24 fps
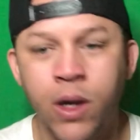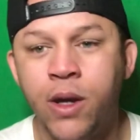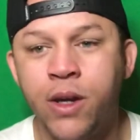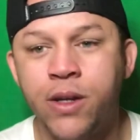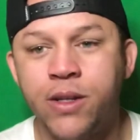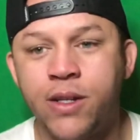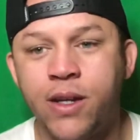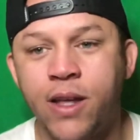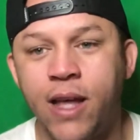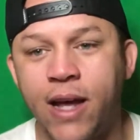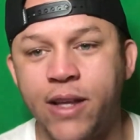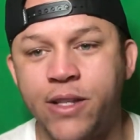
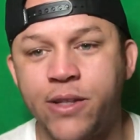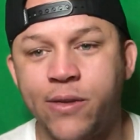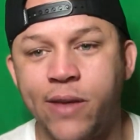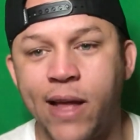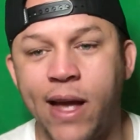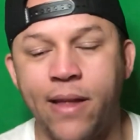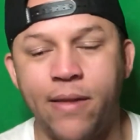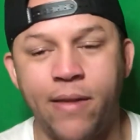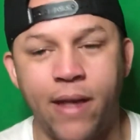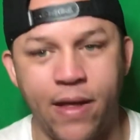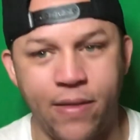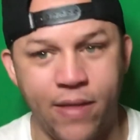See,
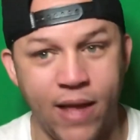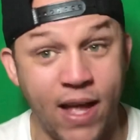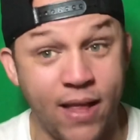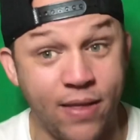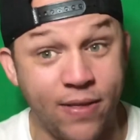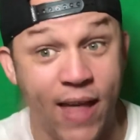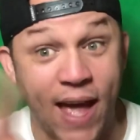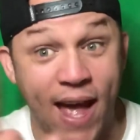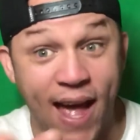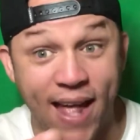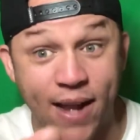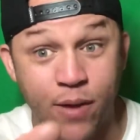
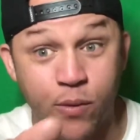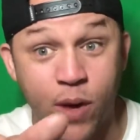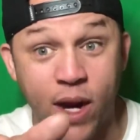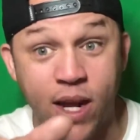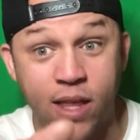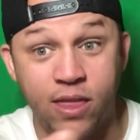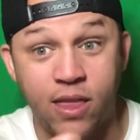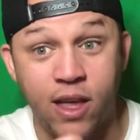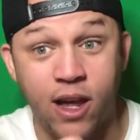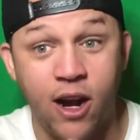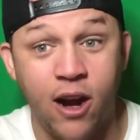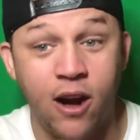that
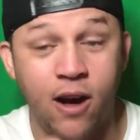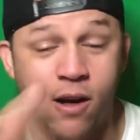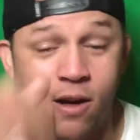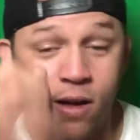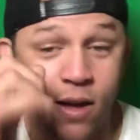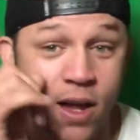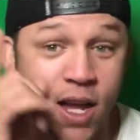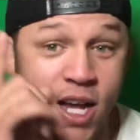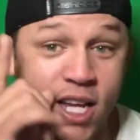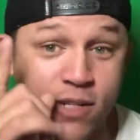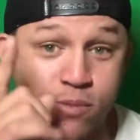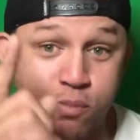right there
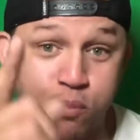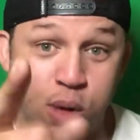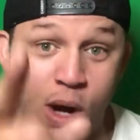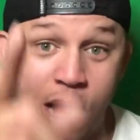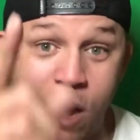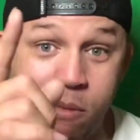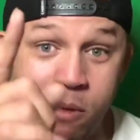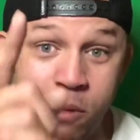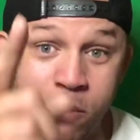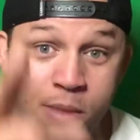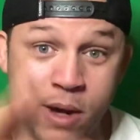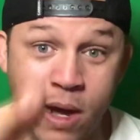is
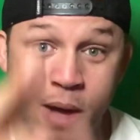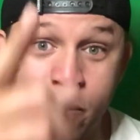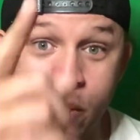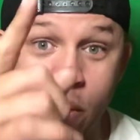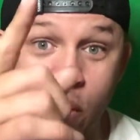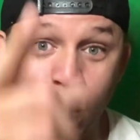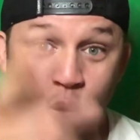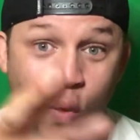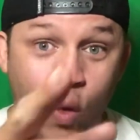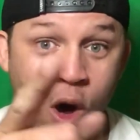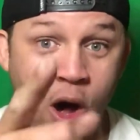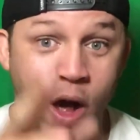problem
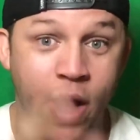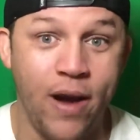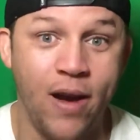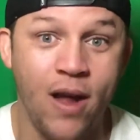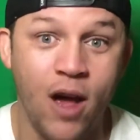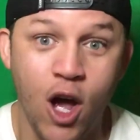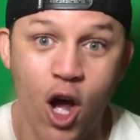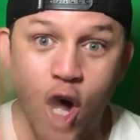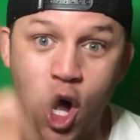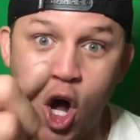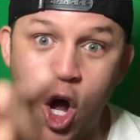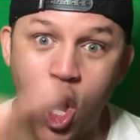number 1.
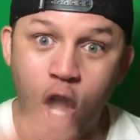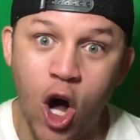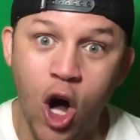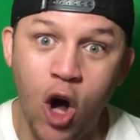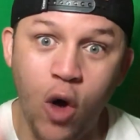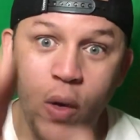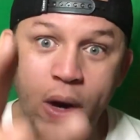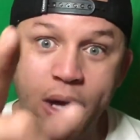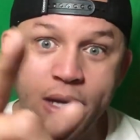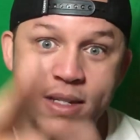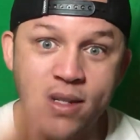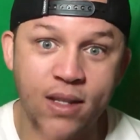
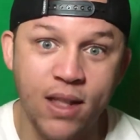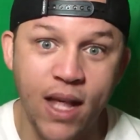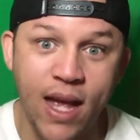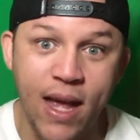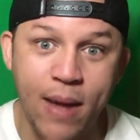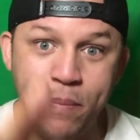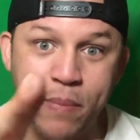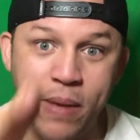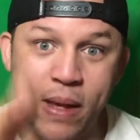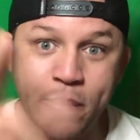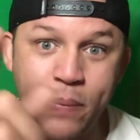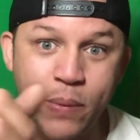Always
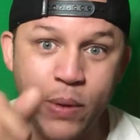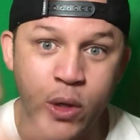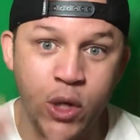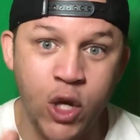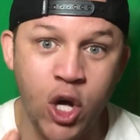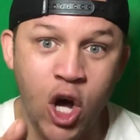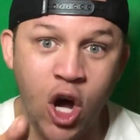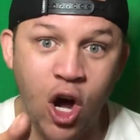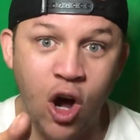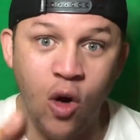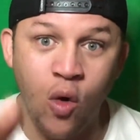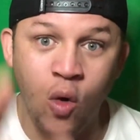let people
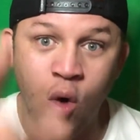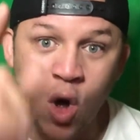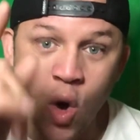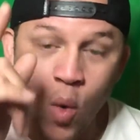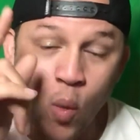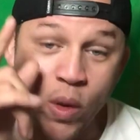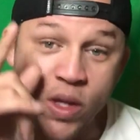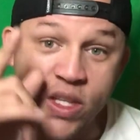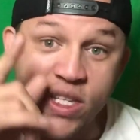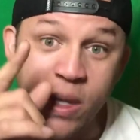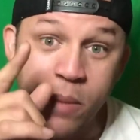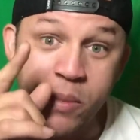know when some